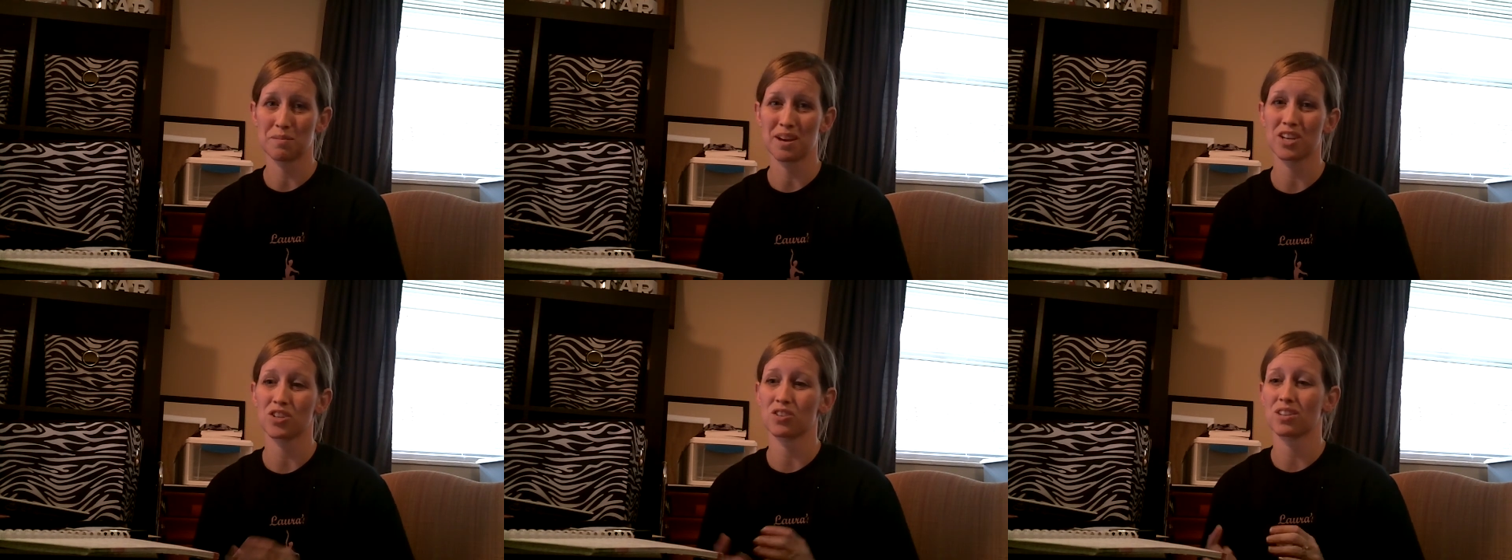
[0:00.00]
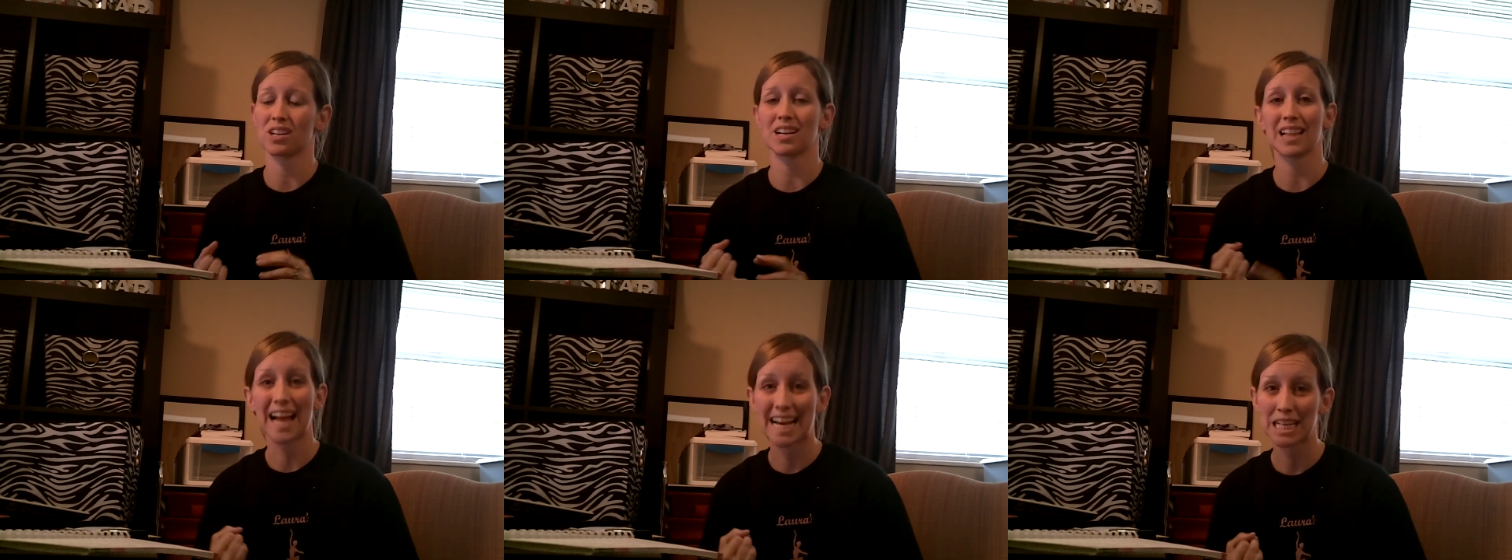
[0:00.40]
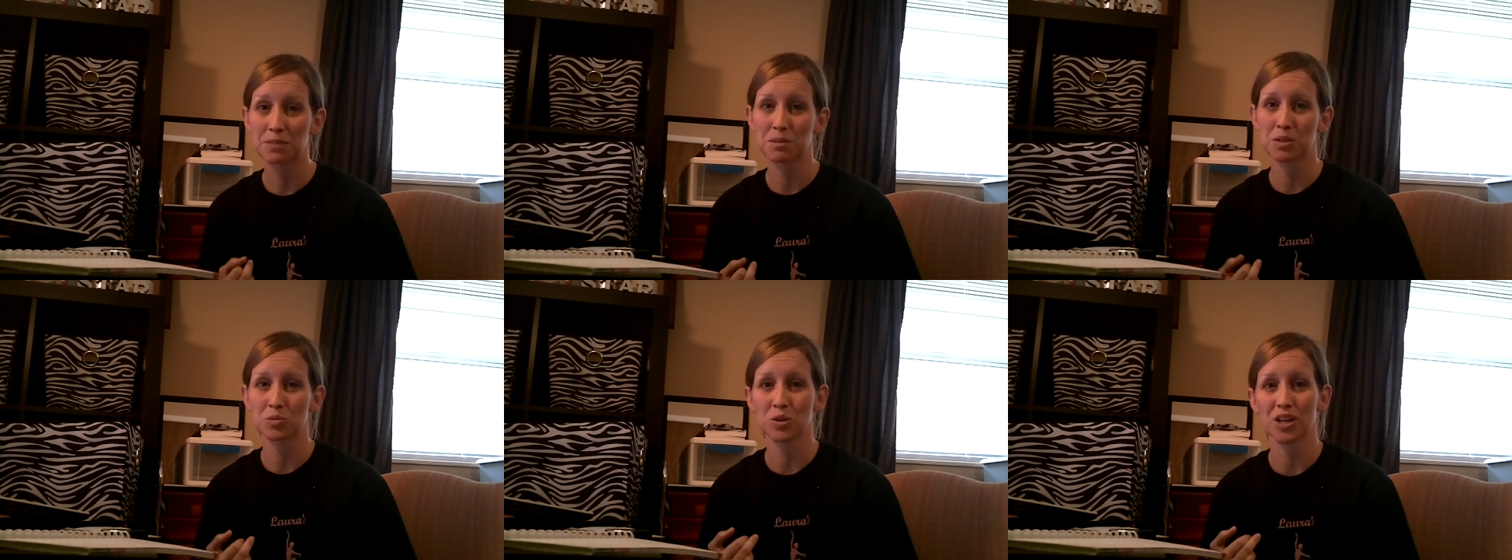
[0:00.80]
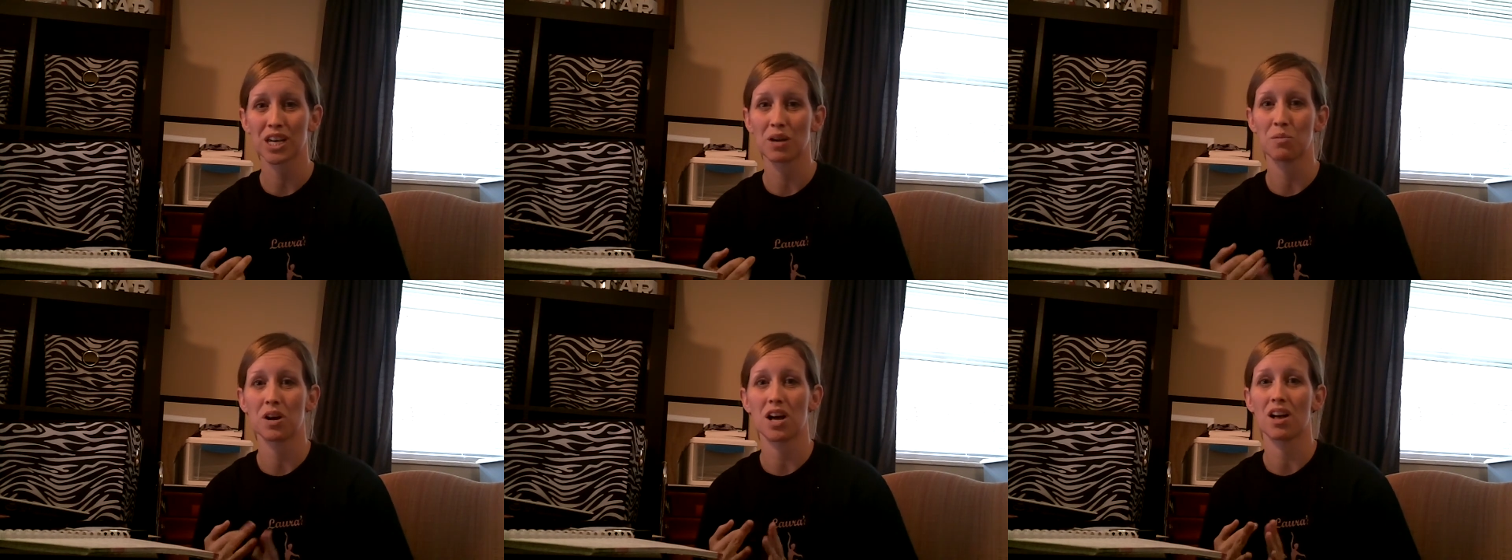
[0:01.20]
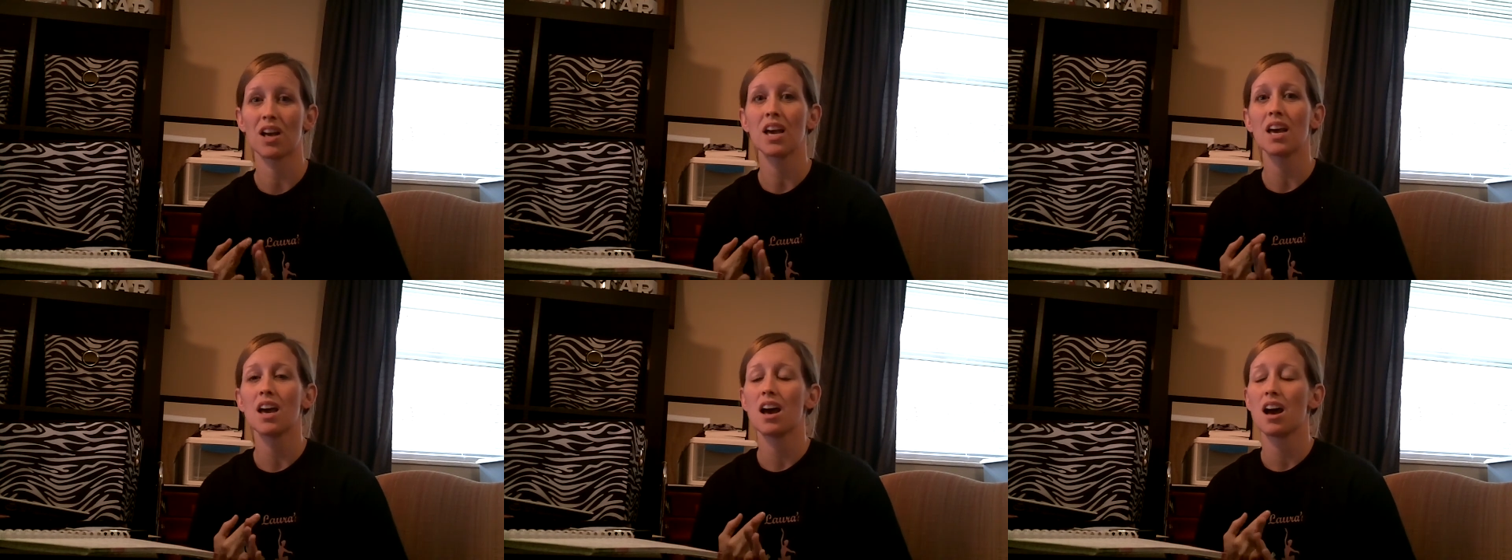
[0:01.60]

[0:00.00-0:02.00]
Make sure the clasp is working well